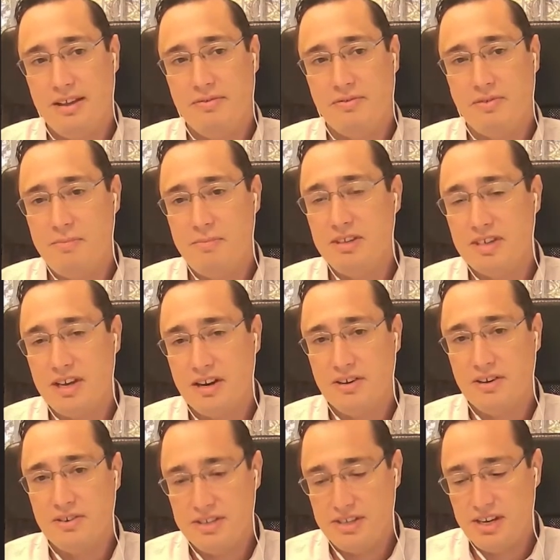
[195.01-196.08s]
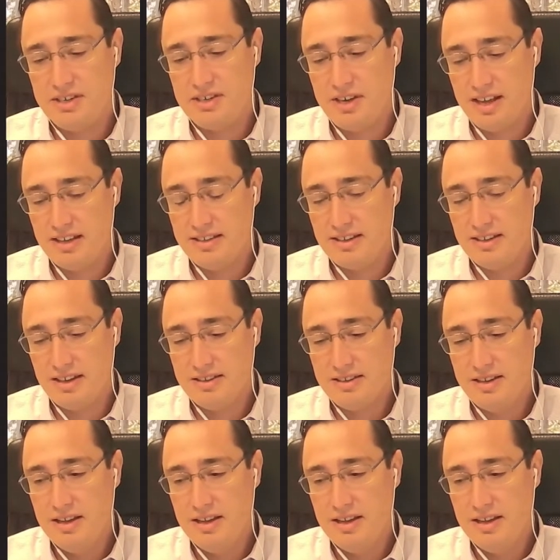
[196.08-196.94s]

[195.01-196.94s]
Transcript: from these characterization assays